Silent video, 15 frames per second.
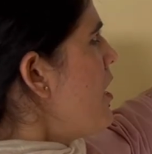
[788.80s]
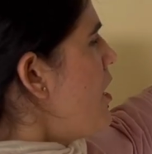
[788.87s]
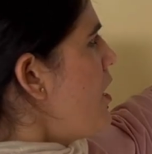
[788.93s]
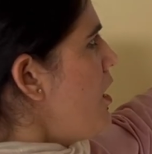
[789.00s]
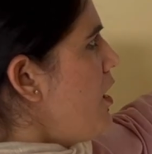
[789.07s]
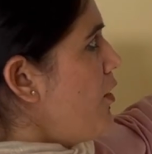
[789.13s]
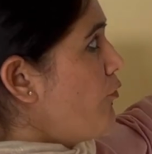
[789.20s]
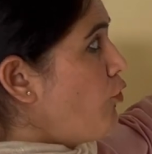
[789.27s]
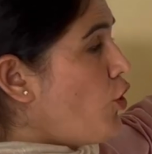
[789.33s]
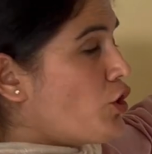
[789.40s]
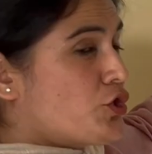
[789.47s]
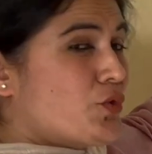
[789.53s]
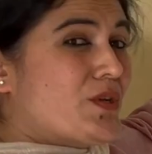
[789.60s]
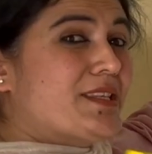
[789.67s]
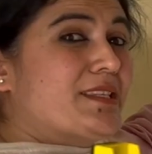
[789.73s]

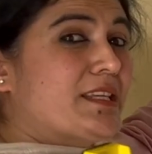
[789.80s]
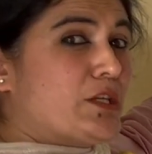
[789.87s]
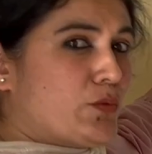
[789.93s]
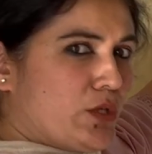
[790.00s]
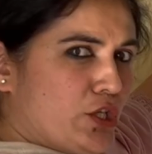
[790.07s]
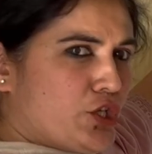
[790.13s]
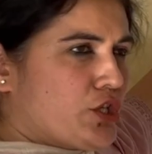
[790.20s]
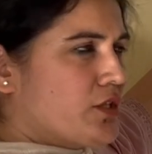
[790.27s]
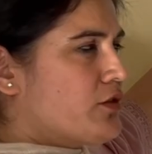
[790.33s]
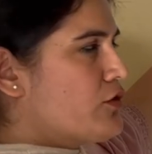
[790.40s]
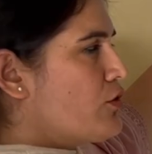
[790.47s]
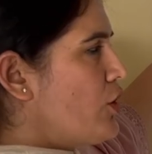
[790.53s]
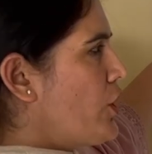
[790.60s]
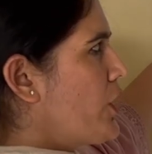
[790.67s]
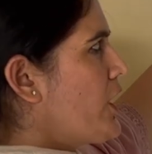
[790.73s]
Watery
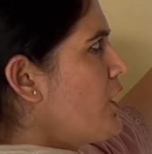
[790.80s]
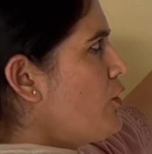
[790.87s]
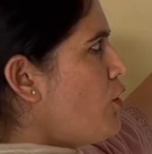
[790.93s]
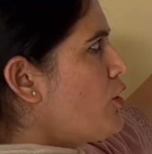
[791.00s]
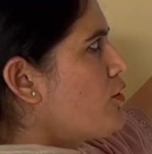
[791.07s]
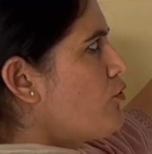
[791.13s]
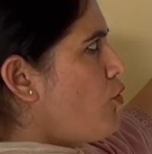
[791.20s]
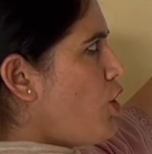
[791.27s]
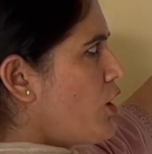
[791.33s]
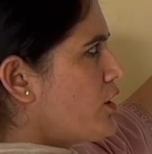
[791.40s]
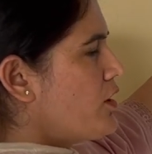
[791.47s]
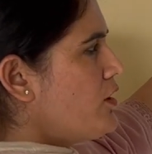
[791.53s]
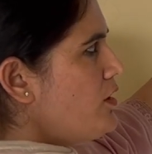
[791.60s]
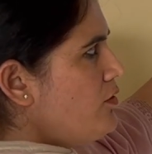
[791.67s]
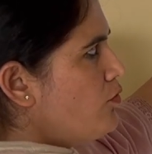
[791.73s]
secretions, sorry, not
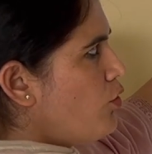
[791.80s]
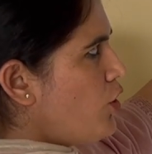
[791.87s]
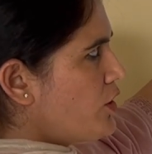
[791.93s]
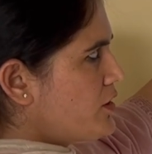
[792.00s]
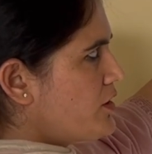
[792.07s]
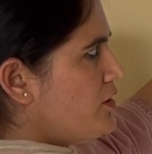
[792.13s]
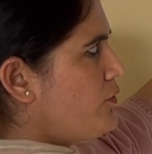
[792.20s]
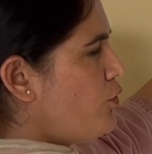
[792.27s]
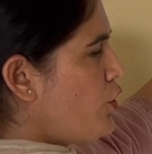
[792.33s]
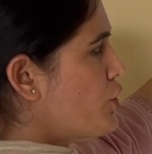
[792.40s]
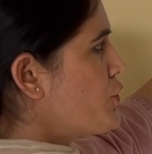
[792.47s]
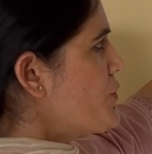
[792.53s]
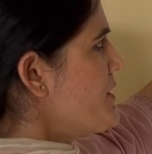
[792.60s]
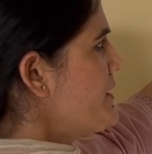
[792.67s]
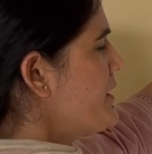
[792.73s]

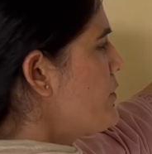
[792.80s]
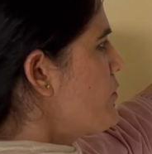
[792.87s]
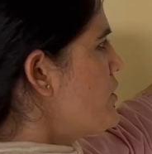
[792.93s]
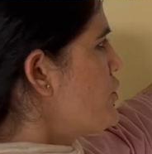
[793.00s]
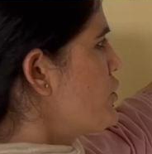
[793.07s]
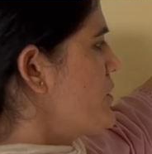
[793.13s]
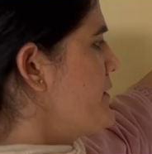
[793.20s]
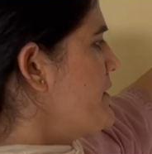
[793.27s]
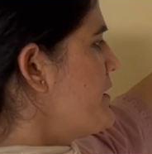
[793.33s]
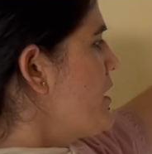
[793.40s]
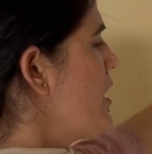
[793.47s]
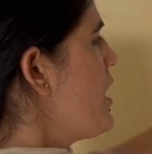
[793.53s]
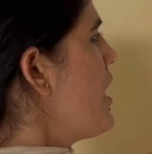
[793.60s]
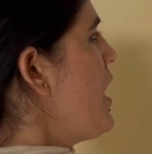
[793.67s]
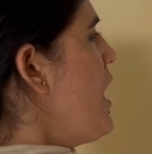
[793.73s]
watery secretions.
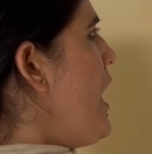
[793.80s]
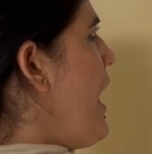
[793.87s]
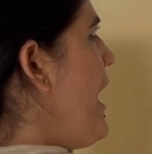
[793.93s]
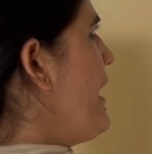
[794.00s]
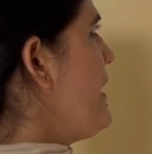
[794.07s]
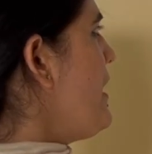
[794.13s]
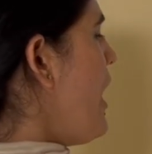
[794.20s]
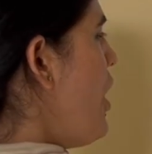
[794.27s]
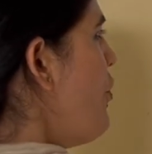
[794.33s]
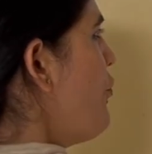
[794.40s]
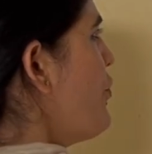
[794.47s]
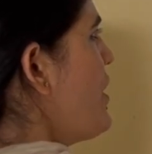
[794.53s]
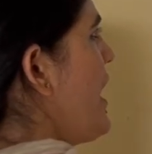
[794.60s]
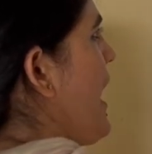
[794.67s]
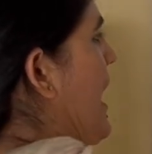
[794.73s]
And now
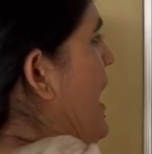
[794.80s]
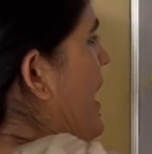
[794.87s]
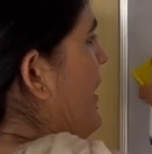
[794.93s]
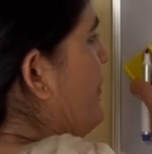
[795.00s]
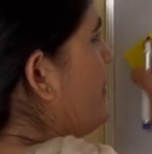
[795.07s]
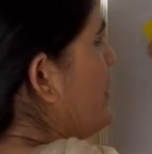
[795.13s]
we have,